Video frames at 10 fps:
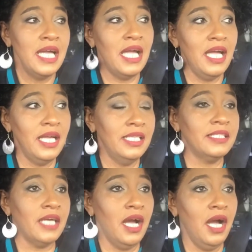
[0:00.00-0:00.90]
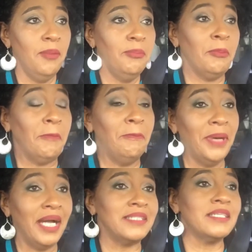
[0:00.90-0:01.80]
And, um,
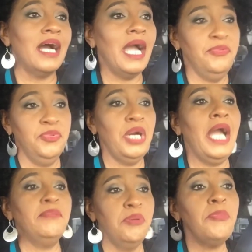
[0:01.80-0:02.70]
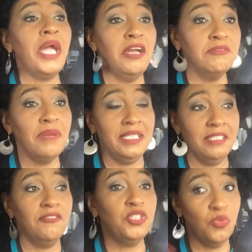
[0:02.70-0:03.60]
but I had prepared
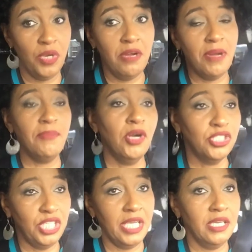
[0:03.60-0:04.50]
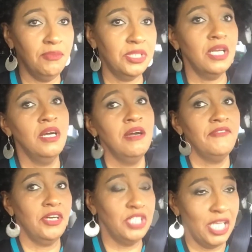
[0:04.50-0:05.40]
myself to wear my Marc Jacobs
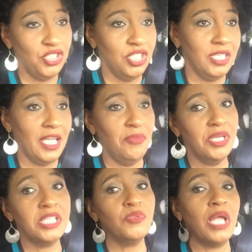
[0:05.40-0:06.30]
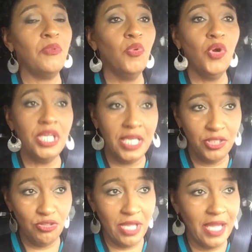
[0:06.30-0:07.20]
foundation today because when I wore it
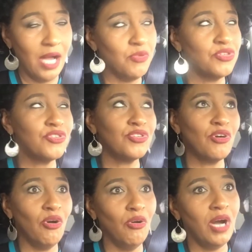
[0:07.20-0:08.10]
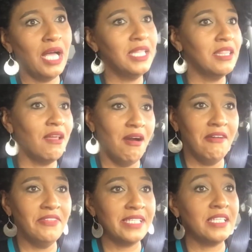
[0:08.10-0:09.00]
yesterday, I was so in
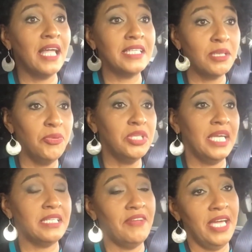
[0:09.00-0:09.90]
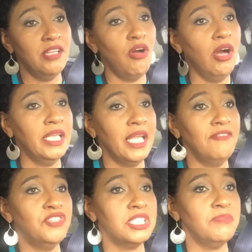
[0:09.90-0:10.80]
love. Like the last couple days I've had it on and
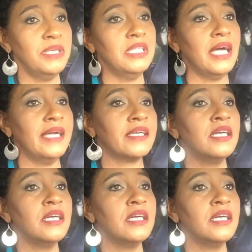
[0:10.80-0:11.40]
I've just been like